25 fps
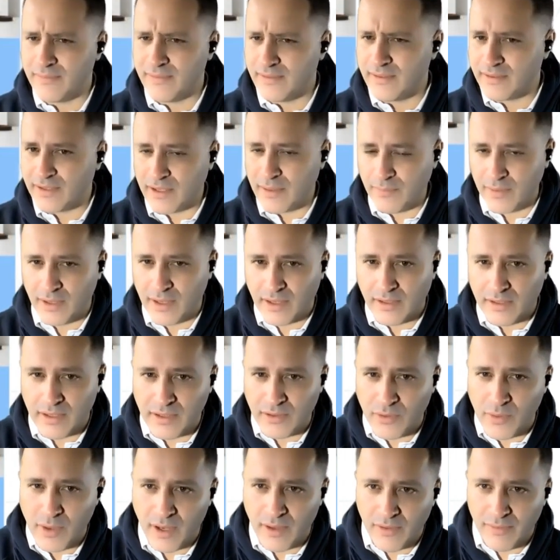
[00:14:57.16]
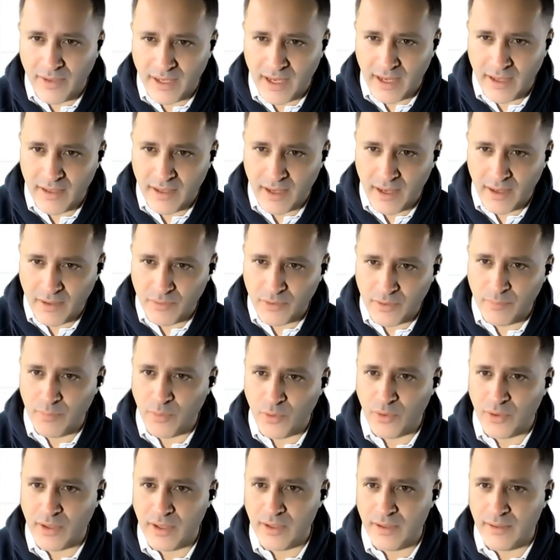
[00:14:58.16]
the ability to have data and
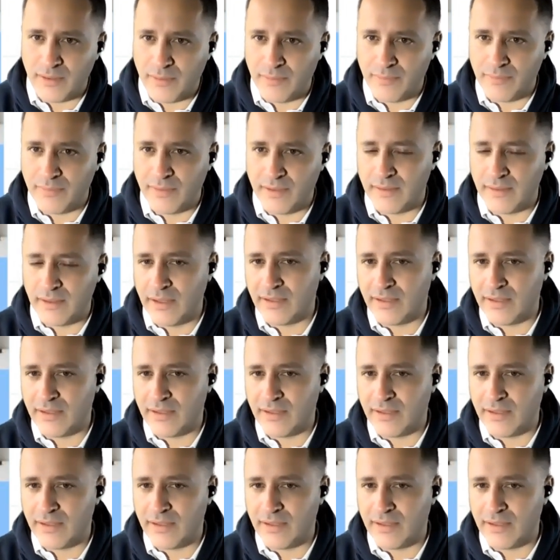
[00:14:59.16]
reporting, a